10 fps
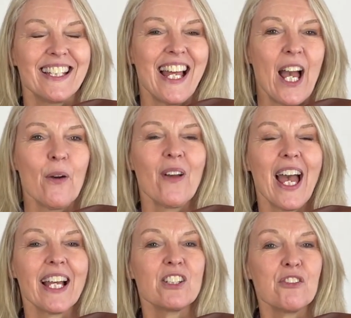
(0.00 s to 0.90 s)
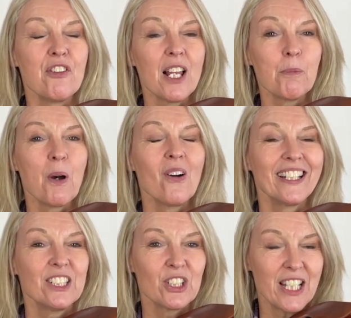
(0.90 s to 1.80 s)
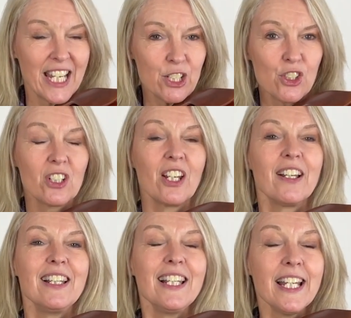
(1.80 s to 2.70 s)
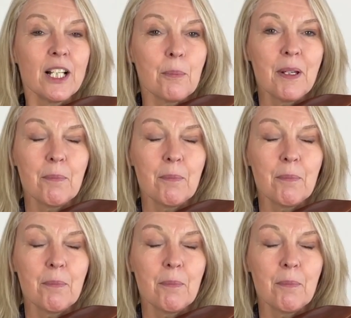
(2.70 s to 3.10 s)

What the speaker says: now and develop our intonation a little bit